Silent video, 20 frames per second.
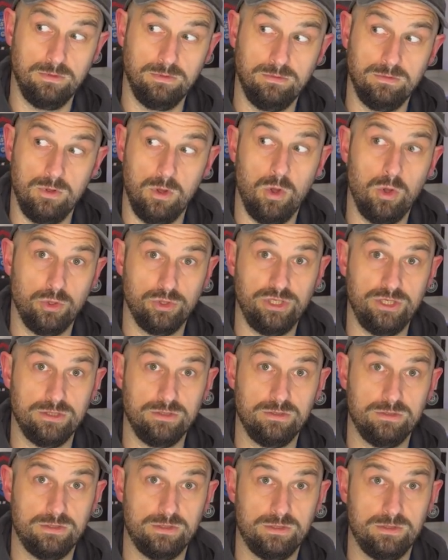
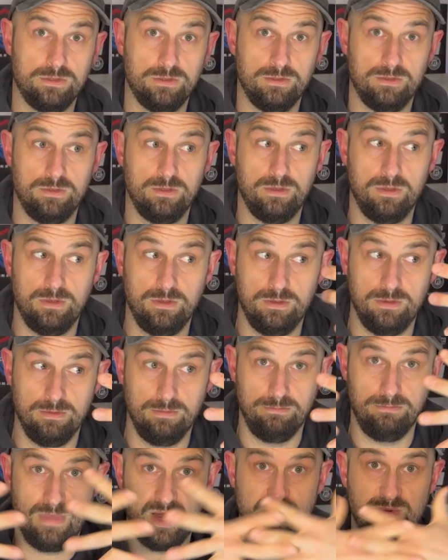audience,
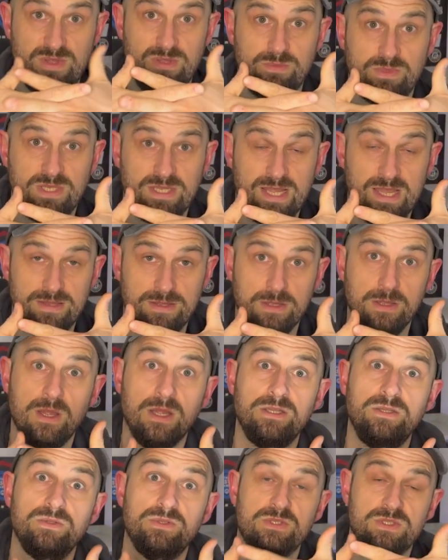marry them together,
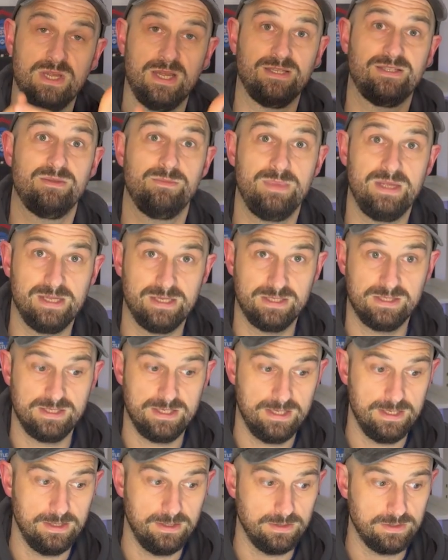and you'll start to make
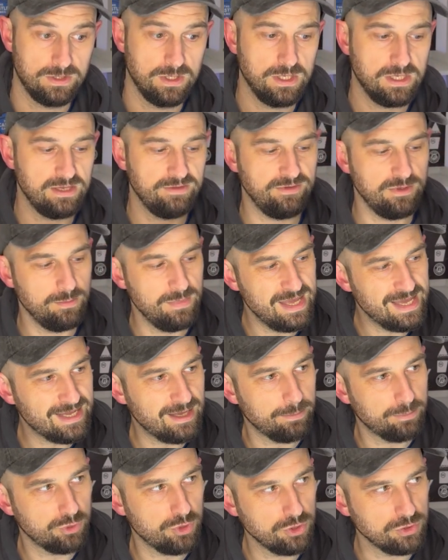sales. If you make
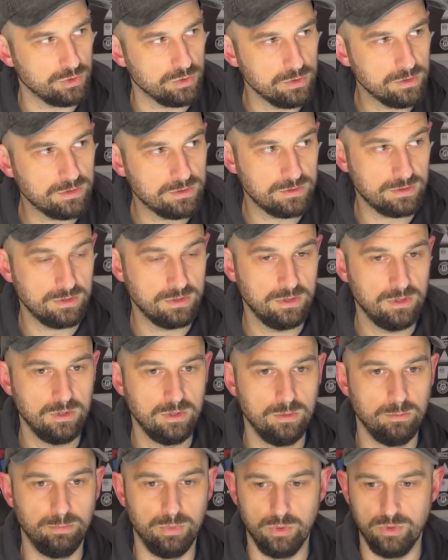a product
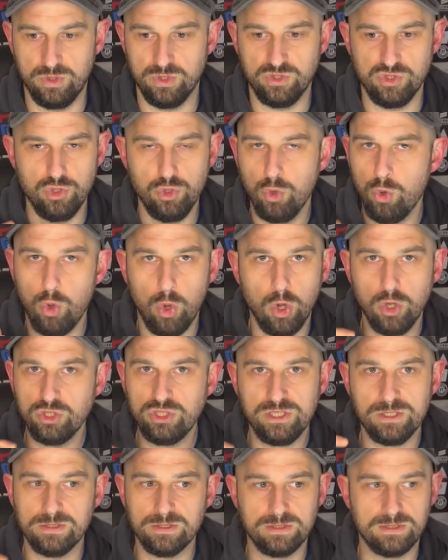but there's no
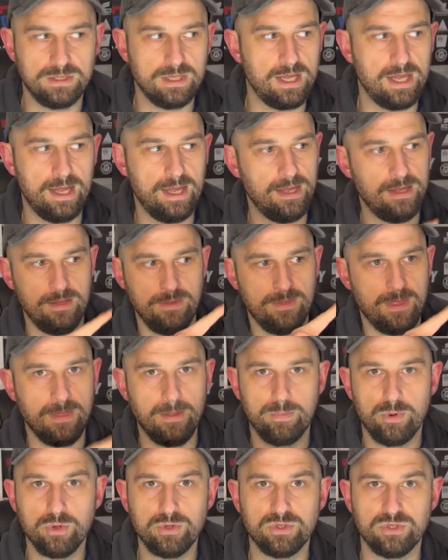audience there, then the
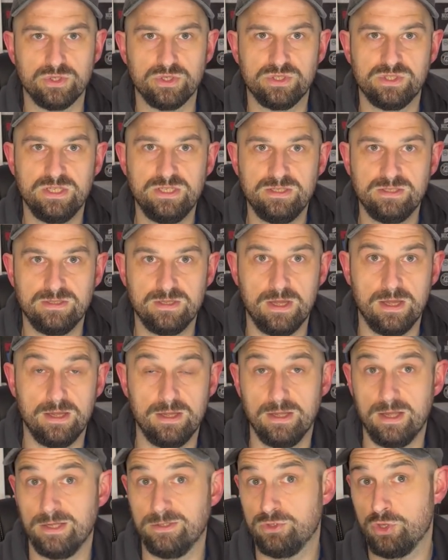product just sits
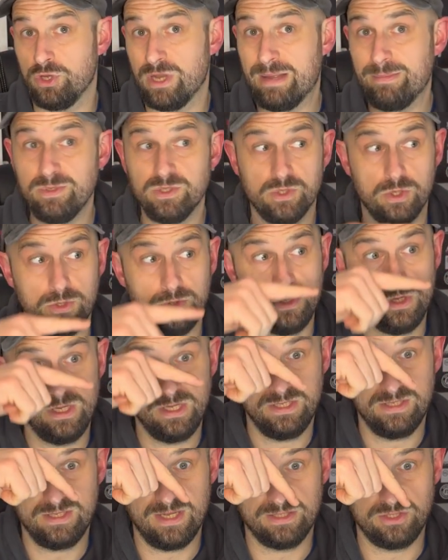there, and on Amazon
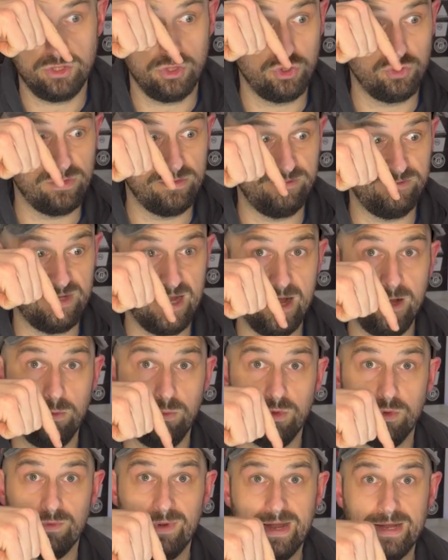it starts to drift
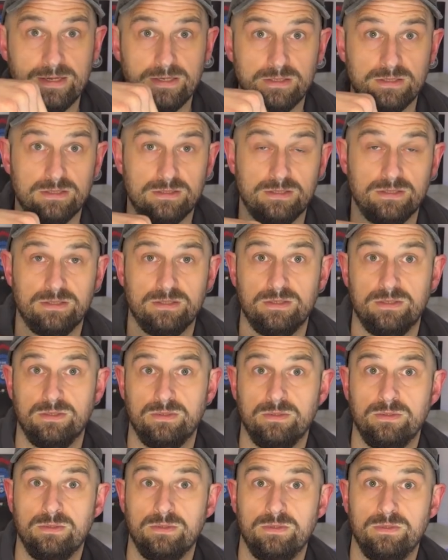down the ranks
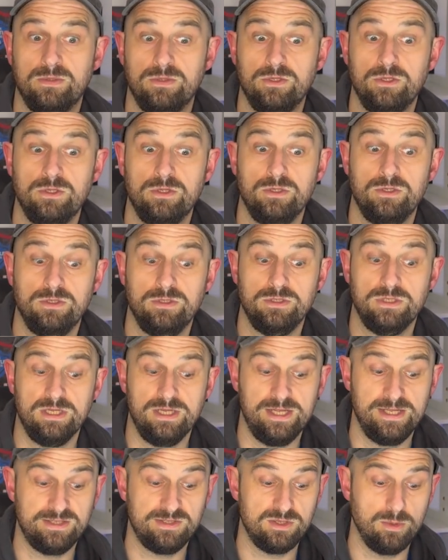till
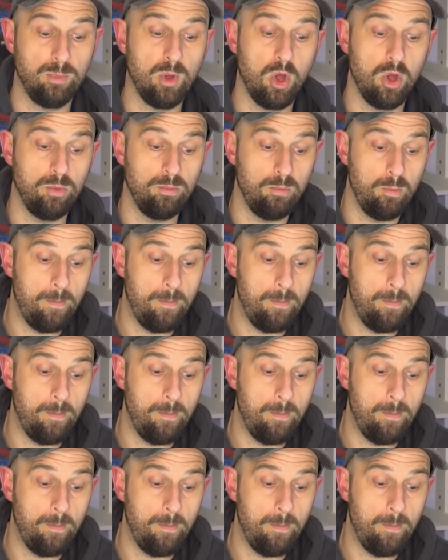it hits the bottom.